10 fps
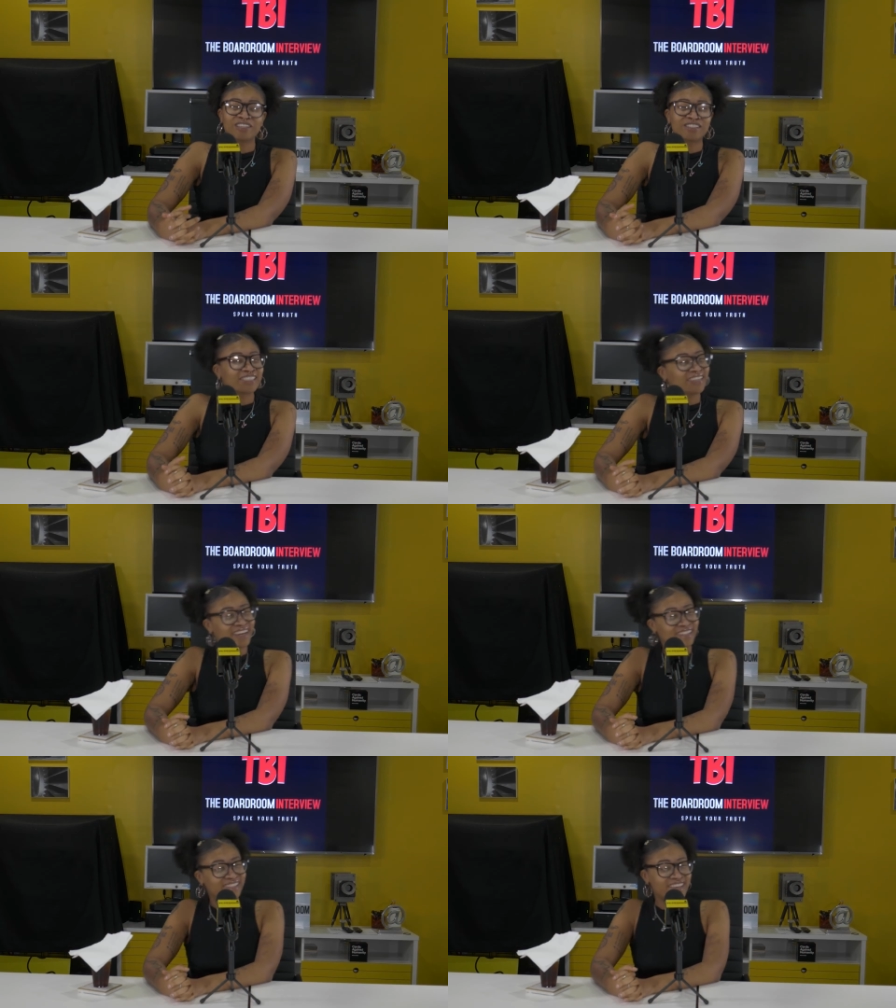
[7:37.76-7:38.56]
used to
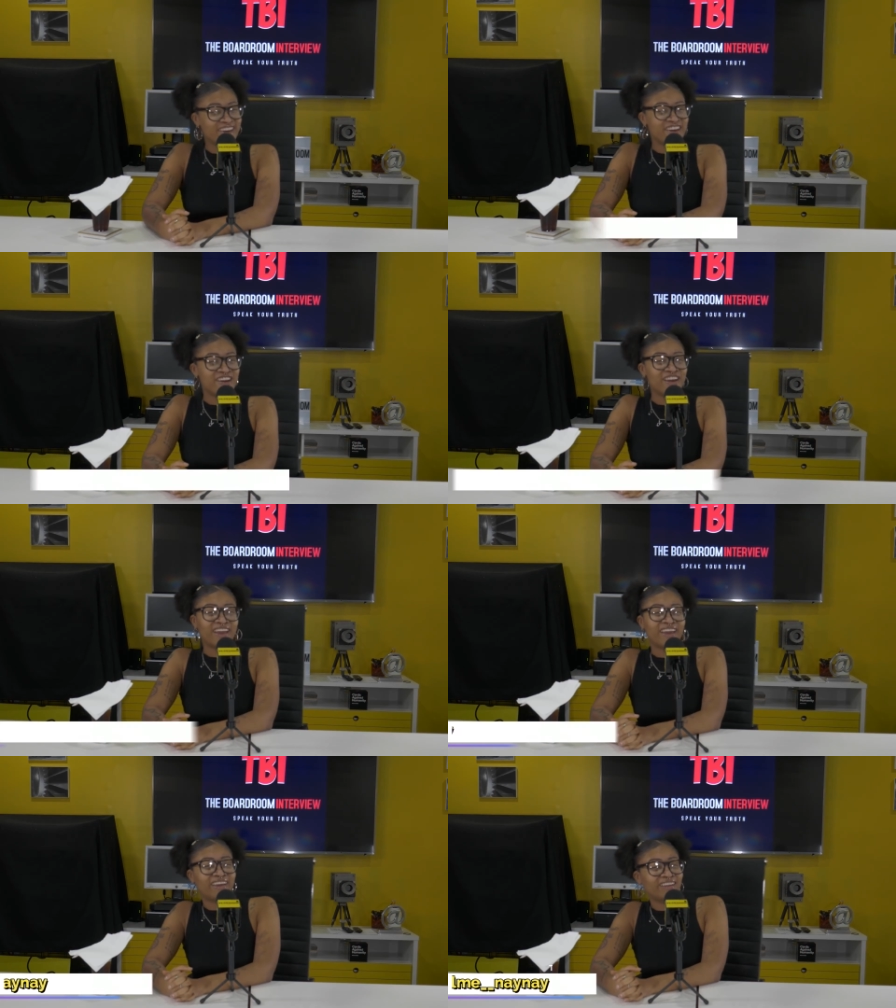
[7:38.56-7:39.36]
dance there,
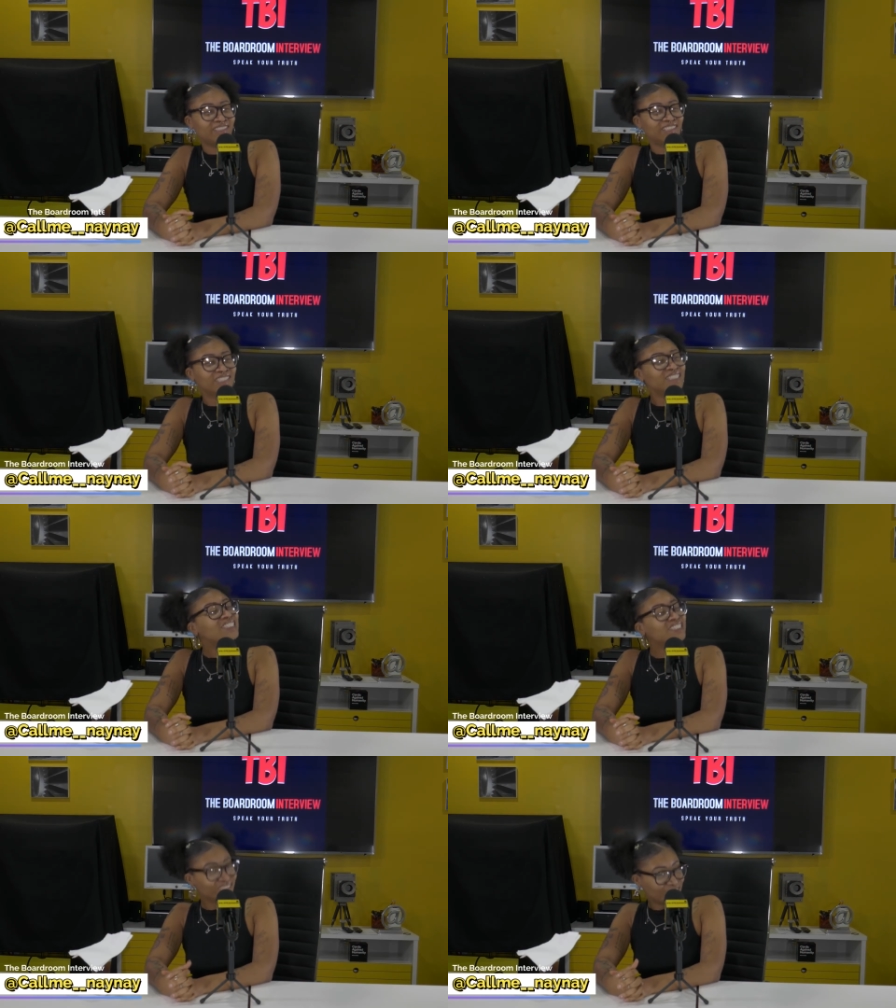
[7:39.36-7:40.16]
and
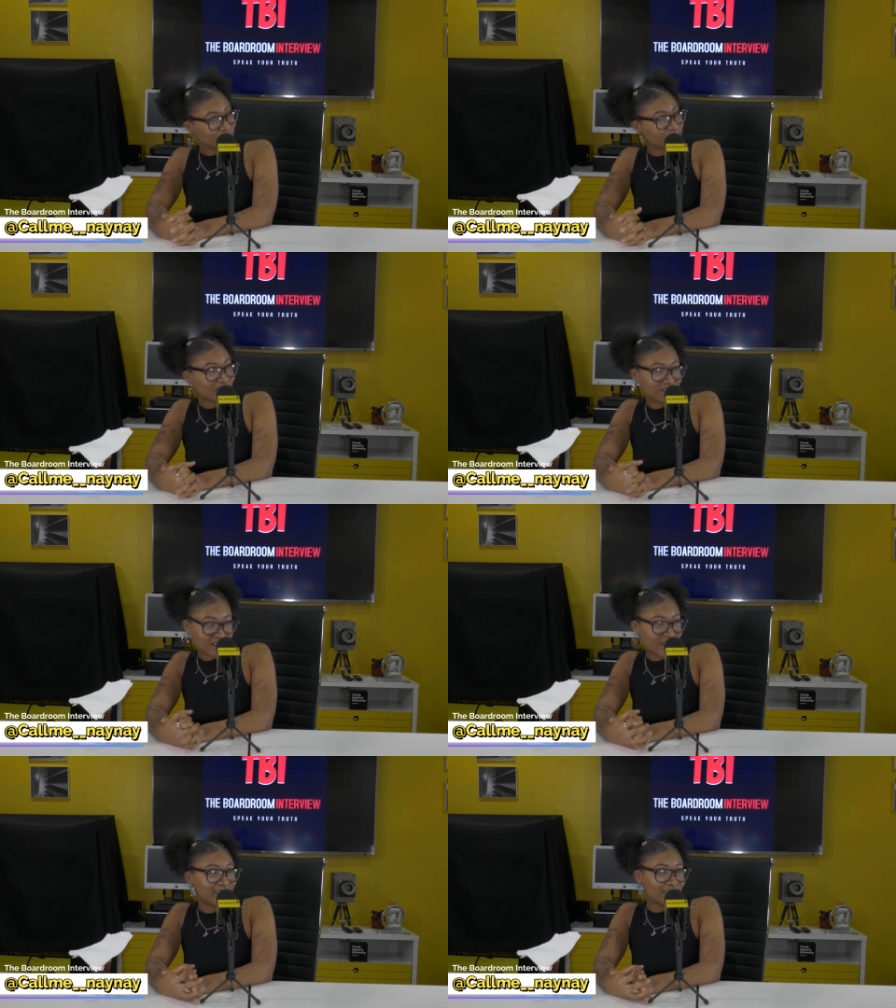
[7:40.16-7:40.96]
there was a
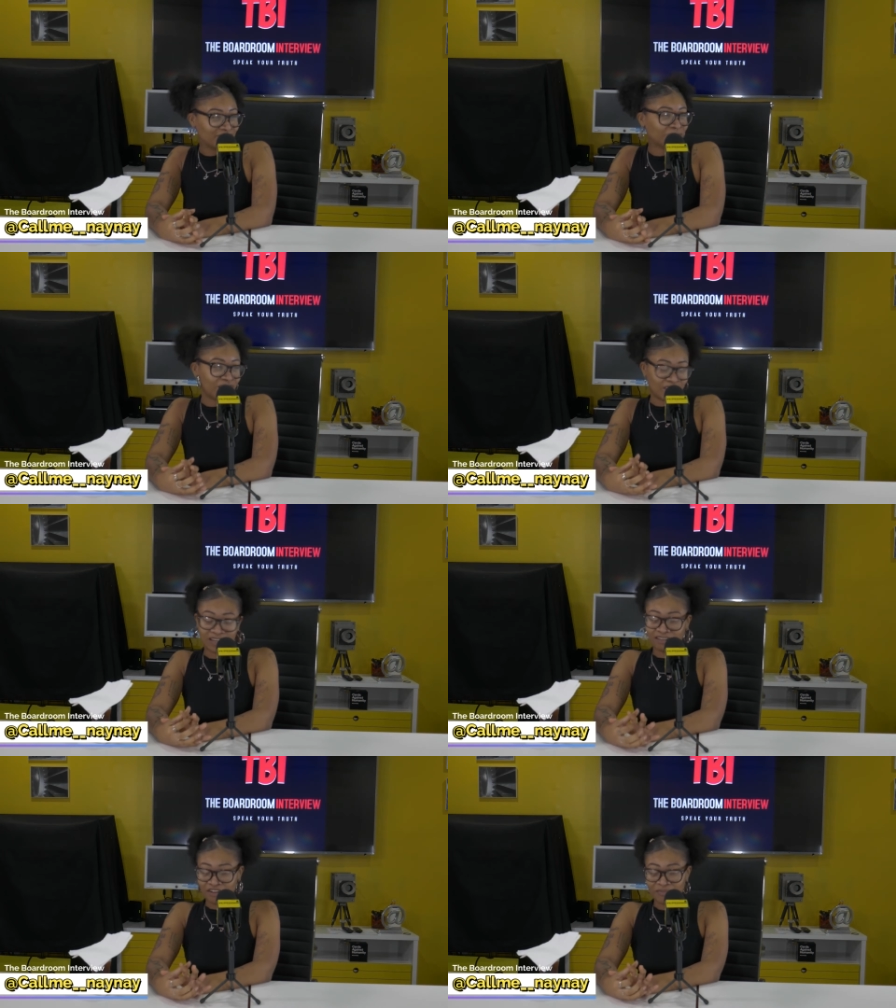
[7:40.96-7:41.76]
lot
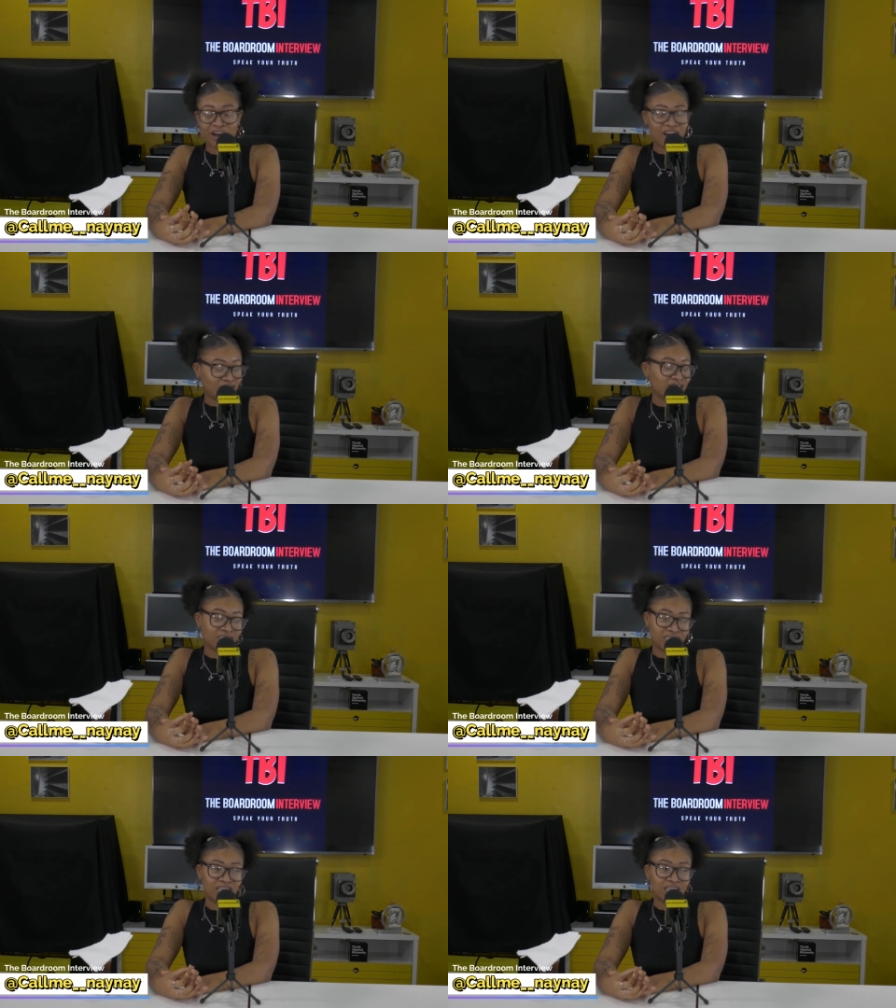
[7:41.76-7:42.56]
behind of behind the
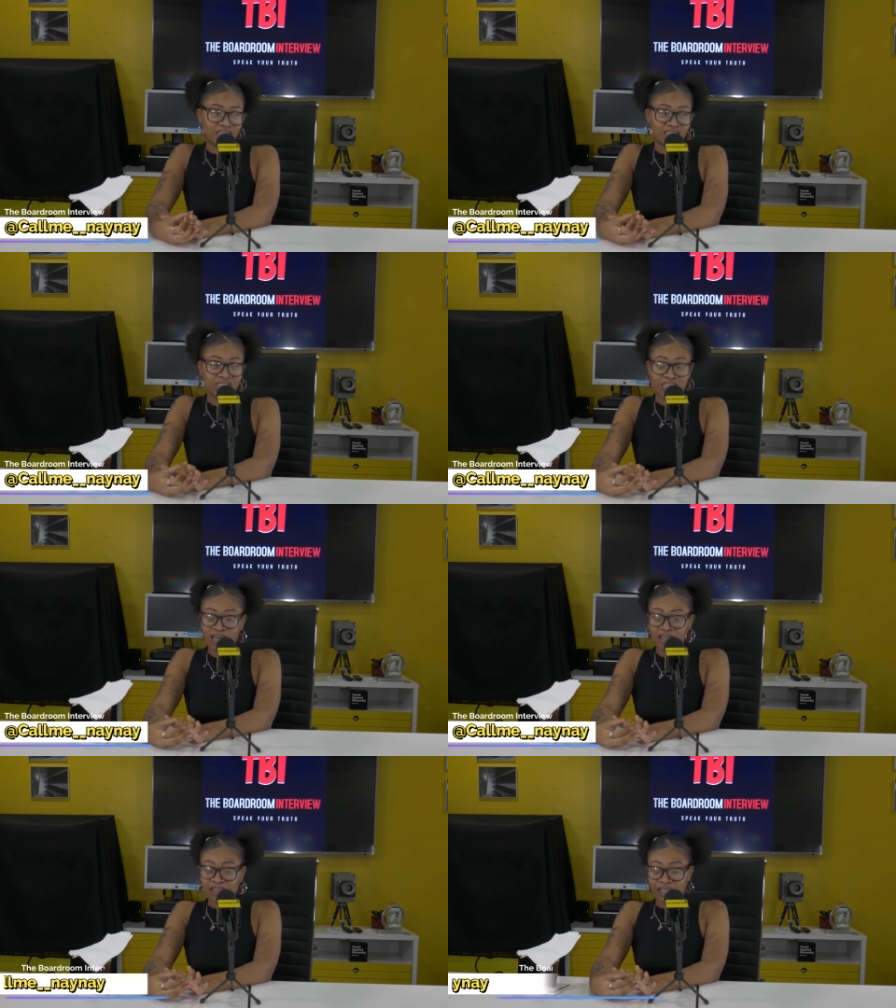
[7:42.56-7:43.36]
scenes
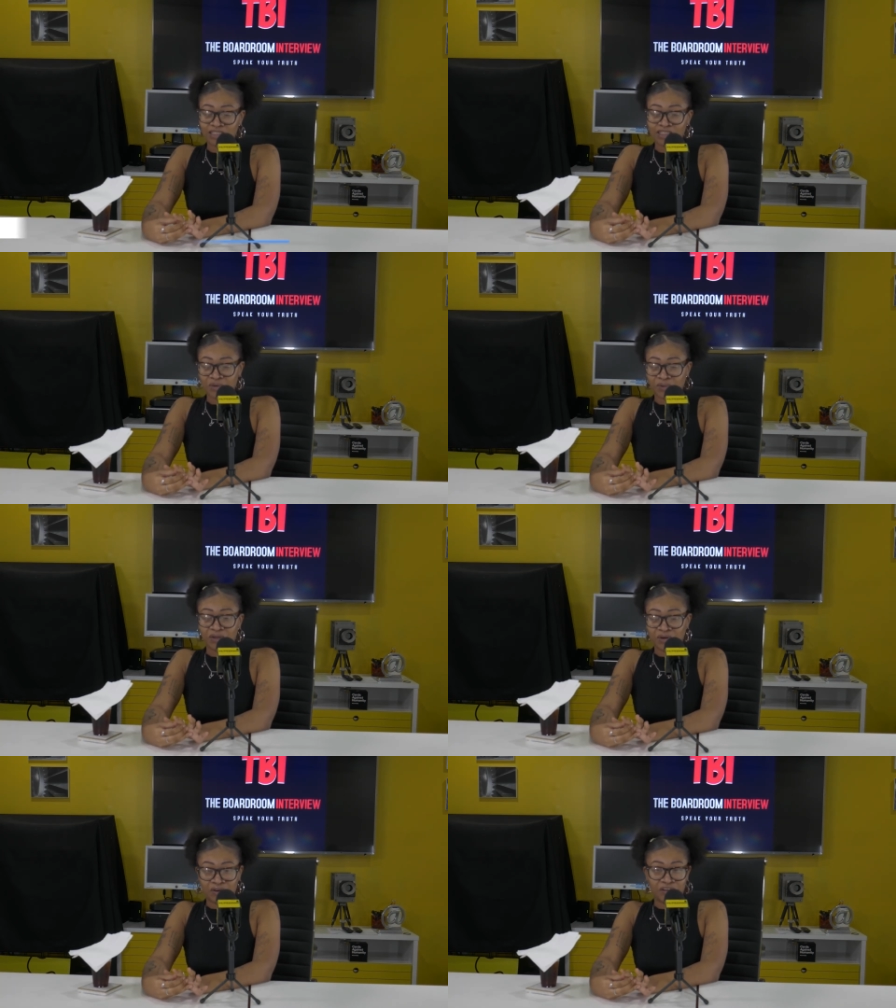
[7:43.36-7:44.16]
things
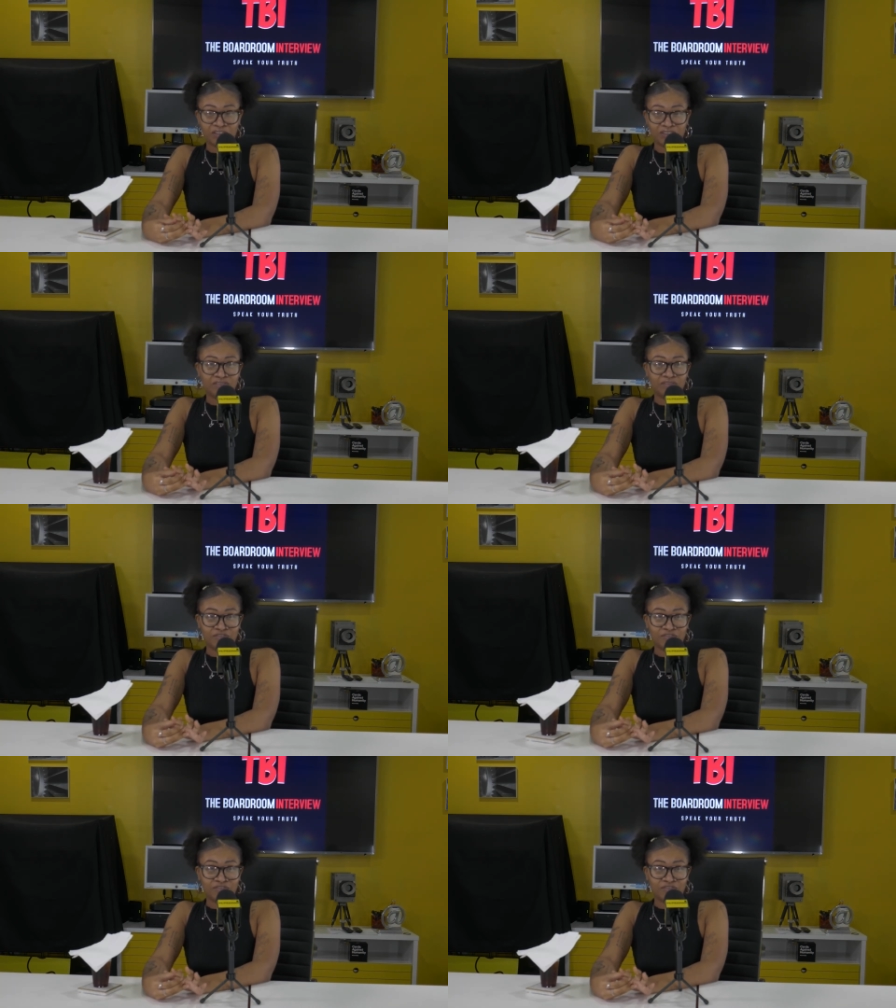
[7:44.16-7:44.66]
going on,